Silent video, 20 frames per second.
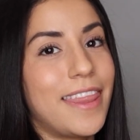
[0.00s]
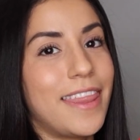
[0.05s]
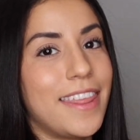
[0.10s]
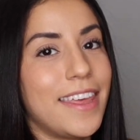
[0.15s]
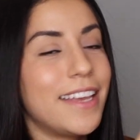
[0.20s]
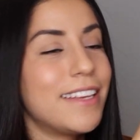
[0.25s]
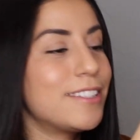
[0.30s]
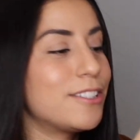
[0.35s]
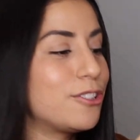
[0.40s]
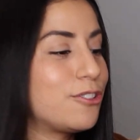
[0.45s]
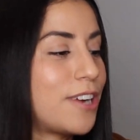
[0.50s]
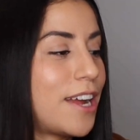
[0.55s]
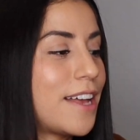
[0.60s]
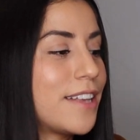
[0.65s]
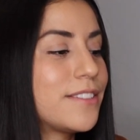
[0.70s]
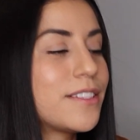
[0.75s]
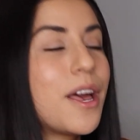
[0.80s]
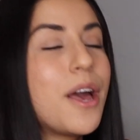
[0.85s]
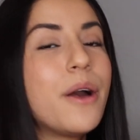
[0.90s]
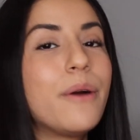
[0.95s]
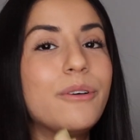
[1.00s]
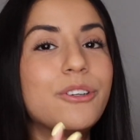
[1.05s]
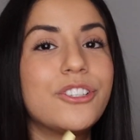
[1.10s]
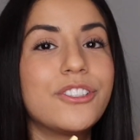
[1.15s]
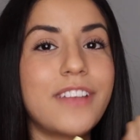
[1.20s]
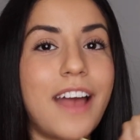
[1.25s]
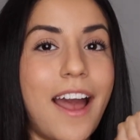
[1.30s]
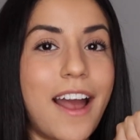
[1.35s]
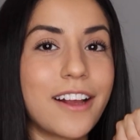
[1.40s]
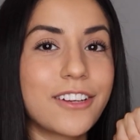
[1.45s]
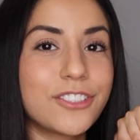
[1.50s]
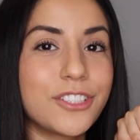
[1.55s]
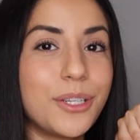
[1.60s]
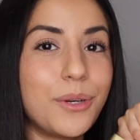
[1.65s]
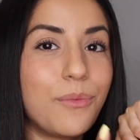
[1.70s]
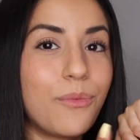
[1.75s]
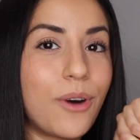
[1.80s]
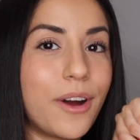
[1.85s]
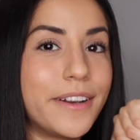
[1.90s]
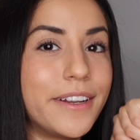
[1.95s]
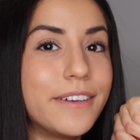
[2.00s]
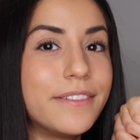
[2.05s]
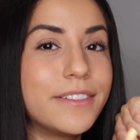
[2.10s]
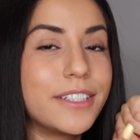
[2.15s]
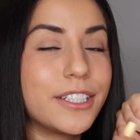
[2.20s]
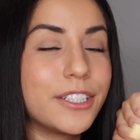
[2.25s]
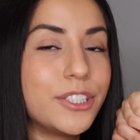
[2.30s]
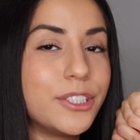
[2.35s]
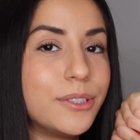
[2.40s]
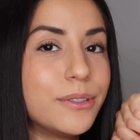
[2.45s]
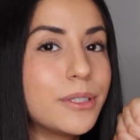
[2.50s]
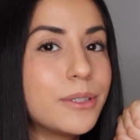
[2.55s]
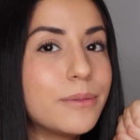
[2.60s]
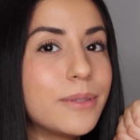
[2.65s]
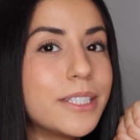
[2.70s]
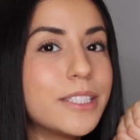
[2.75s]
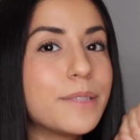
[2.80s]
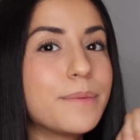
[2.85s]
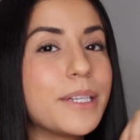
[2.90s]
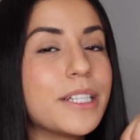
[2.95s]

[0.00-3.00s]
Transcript: this dress, which is actually one of their newer ones,